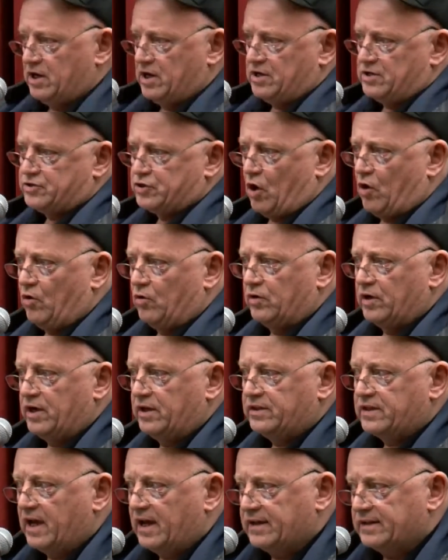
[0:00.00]
And it's
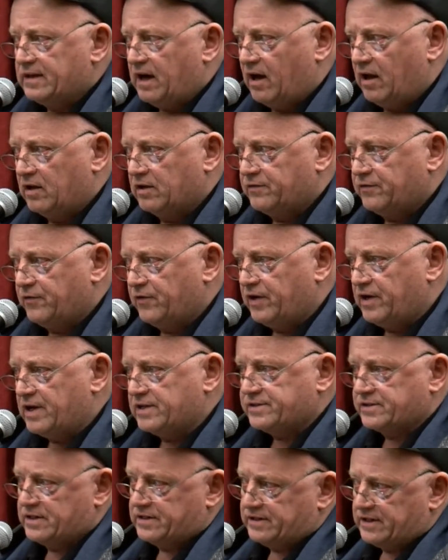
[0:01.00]
only $10 for
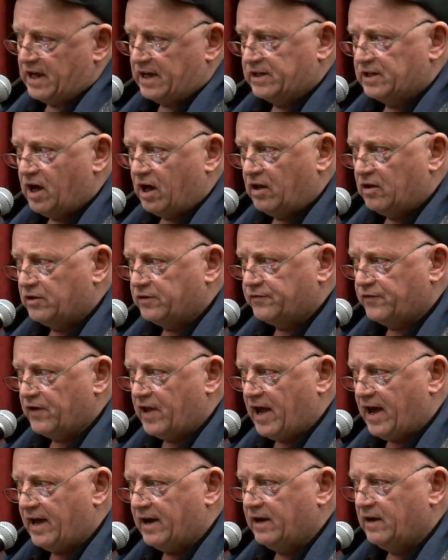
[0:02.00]
this and $10
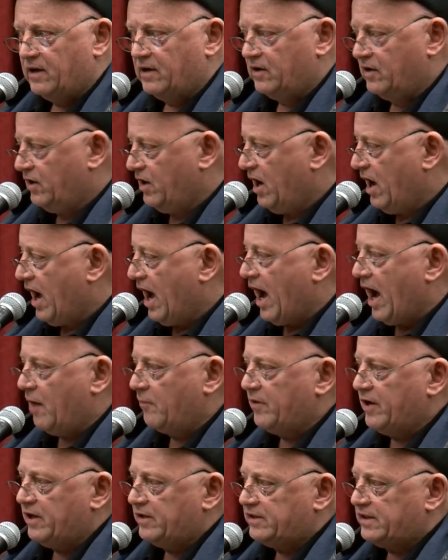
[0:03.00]
for that.
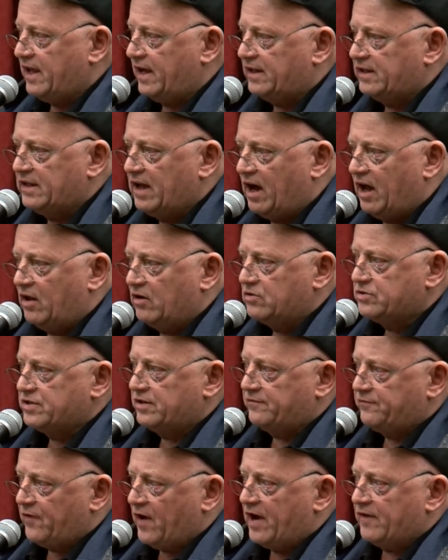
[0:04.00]
How many
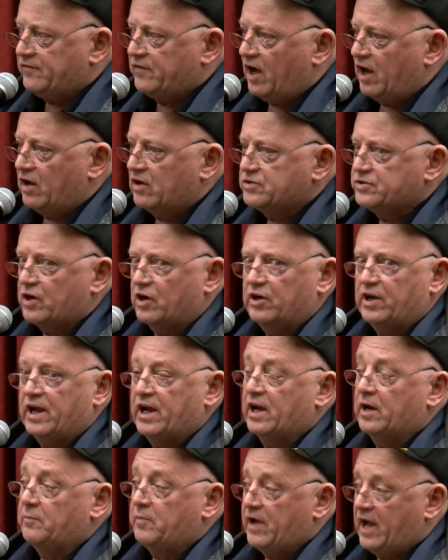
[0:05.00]
$10 and $5 are
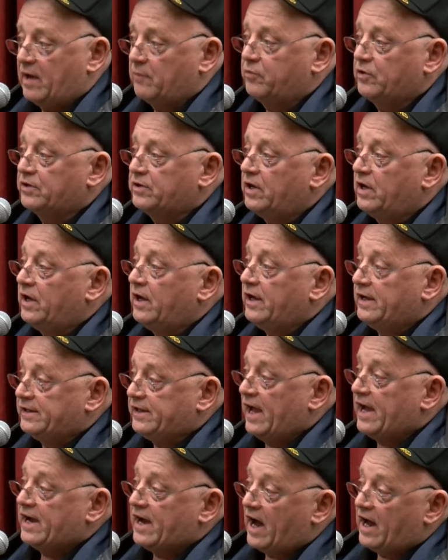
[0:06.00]
they going to be able to
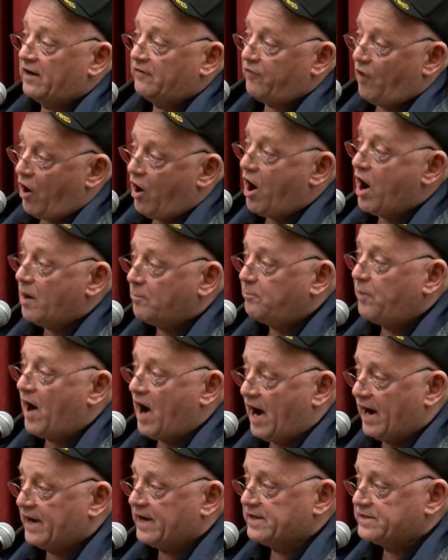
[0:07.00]
take out of our
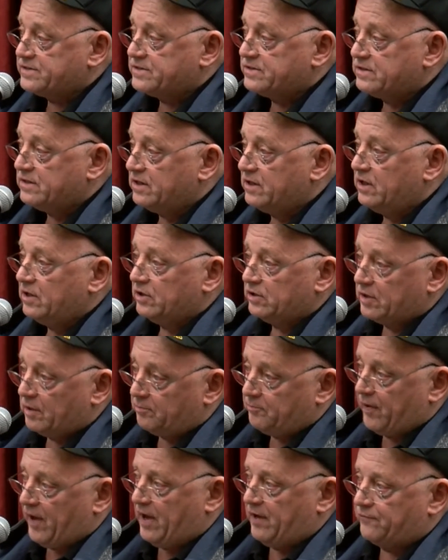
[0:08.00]
pockets
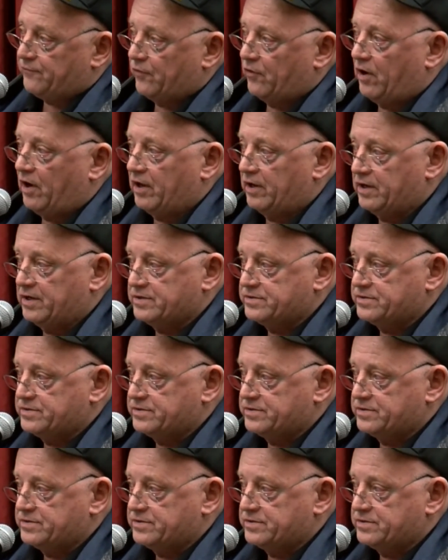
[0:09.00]
to pay for all